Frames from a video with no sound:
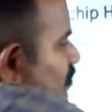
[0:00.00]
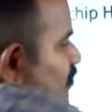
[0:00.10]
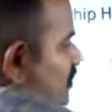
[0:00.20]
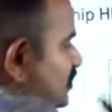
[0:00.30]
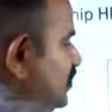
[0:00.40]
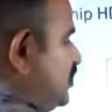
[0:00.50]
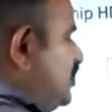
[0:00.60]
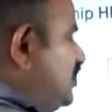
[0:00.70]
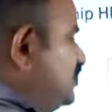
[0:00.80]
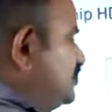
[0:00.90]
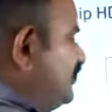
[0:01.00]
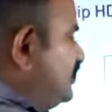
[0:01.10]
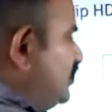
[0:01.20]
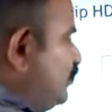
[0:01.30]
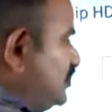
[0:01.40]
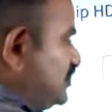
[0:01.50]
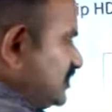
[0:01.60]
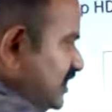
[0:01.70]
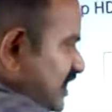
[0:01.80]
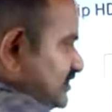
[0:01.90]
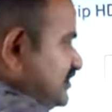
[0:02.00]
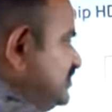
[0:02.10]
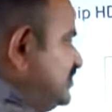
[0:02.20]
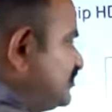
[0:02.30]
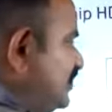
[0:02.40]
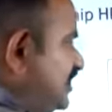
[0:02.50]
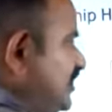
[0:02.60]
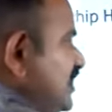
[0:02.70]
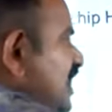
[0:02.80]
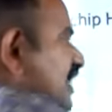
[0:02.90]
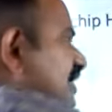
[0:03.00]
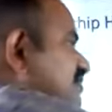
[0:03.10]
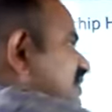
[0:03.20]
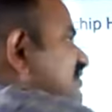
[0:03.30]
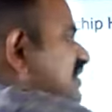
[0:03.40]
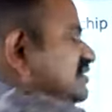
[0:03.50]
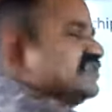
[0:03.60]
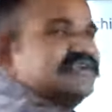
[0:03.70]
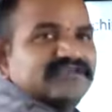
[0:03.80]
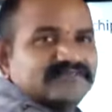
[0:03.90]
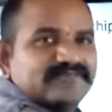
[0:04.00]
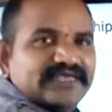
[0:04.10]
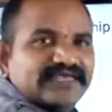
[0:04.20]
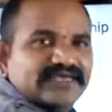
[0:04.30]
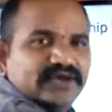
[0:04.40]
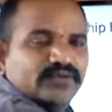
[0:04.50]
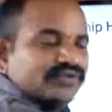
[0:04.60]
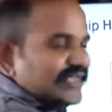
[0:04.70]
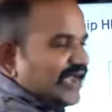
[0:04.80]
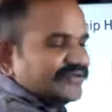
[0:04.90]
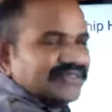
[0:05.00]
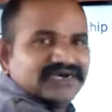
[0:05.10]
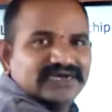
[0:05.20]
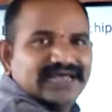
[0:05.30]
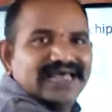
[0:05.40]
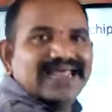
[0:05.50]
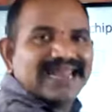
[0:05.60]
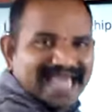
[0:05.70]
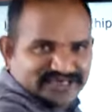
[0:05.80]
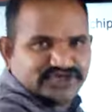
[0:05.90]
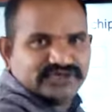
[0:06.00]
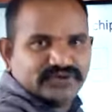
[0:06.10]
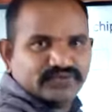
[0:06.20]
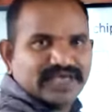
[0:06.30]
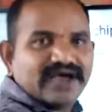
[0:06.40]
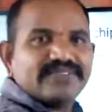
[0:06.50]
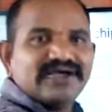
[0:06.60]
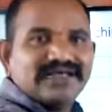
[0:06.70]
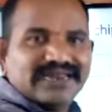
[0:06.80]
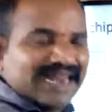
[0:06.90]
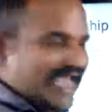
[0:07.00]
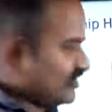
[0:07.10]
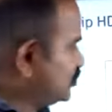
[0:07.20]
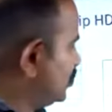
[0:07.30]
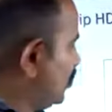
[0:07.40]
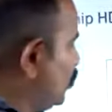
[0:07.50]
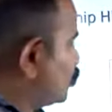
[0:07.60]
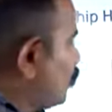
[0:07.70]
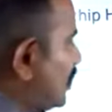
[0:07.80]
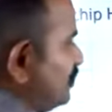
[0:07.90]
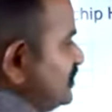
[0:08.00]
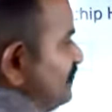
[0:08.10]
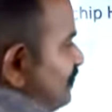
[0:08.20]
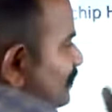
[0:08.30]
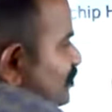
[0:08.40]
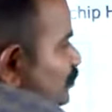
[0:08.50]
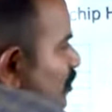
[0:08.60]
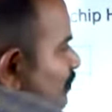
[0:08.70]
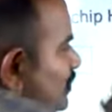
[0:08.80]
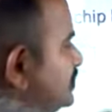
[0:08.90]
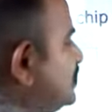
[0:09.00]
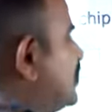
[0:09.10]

to the LCD display now, inside the LCD display we have the latch. We have the latch. So whatever the information you are placing